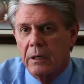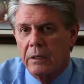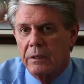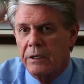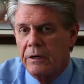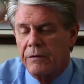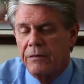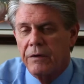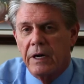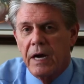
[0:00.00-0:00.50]

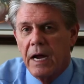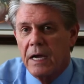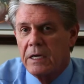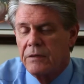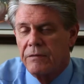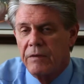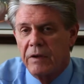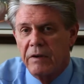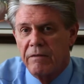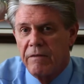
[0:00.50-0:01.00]
different kinds
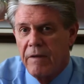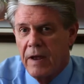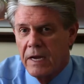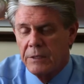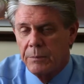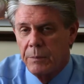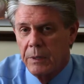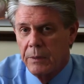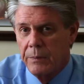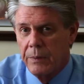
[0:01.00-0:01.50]
of
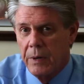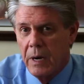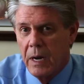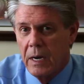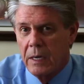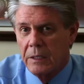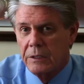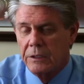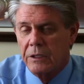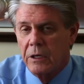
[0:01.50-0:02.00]
investment
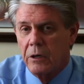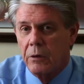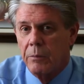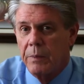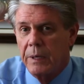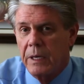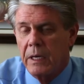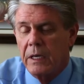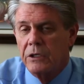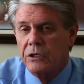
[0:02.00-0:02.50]
products that are
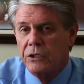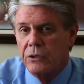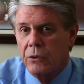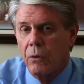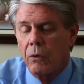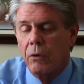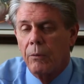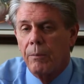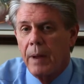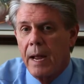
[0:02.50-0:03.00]
being
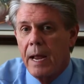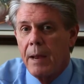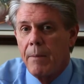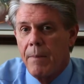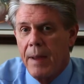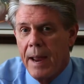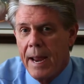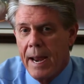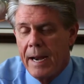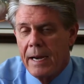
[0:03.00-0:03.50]
sold by
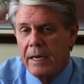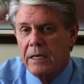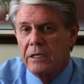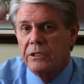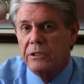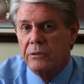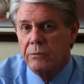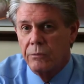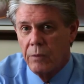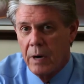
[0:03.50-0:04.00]

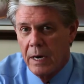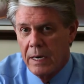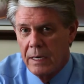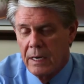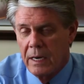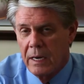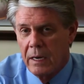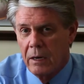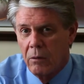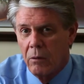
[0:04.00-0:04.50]
banks right
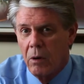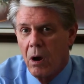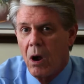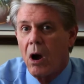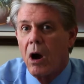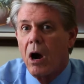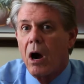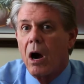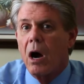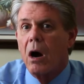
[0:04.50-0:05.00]
now
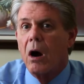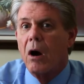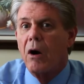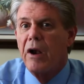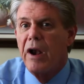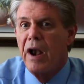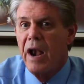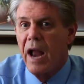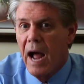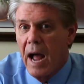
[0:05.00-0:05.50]
are
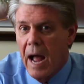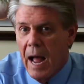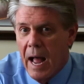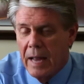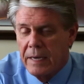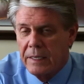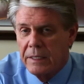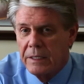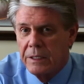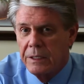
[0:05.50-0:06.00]

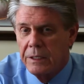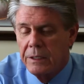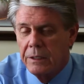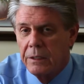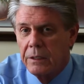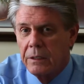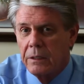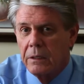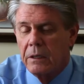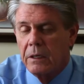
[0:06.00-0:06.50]
not
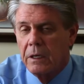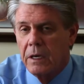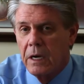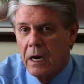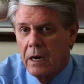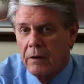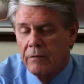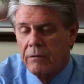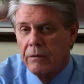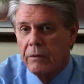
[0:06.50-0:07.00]

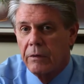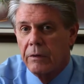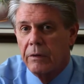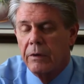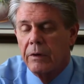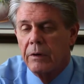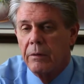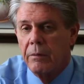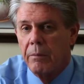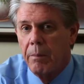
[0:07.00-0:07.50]

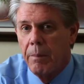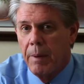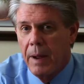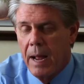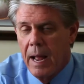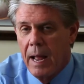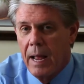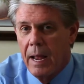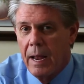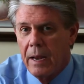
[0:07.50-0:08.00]
covered
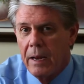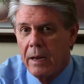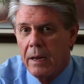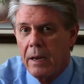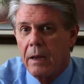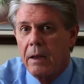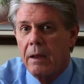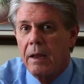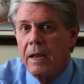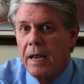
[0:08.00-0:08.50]
by
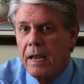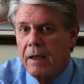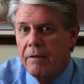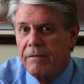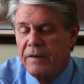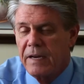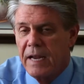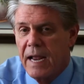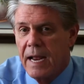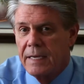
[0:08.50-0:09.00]

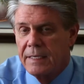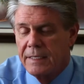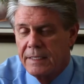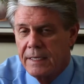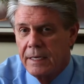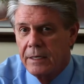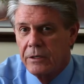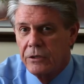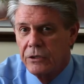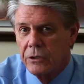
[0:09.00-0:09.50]

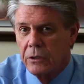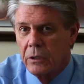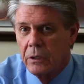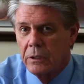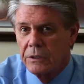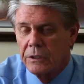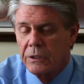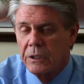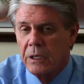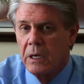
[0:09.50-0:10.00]
FDIC
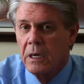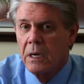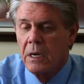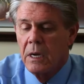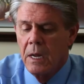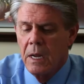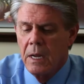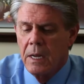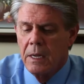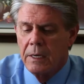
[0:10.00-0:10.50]
insurance.
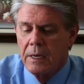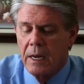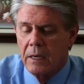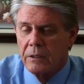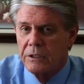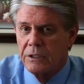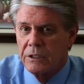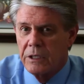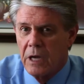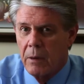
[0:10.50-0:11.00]
Now,
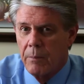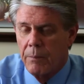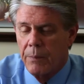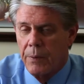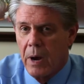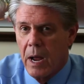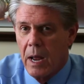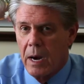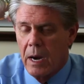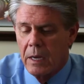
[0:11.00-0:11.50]
some
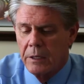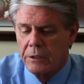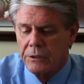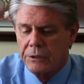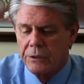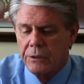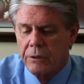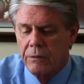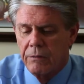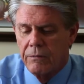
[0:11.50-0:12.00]

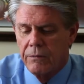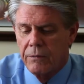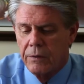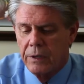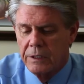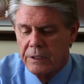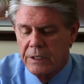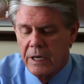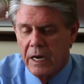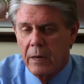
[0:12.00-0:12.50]
products, for
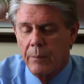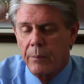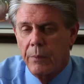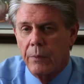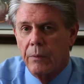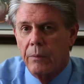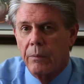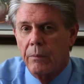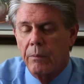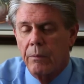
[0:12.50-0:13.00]
example,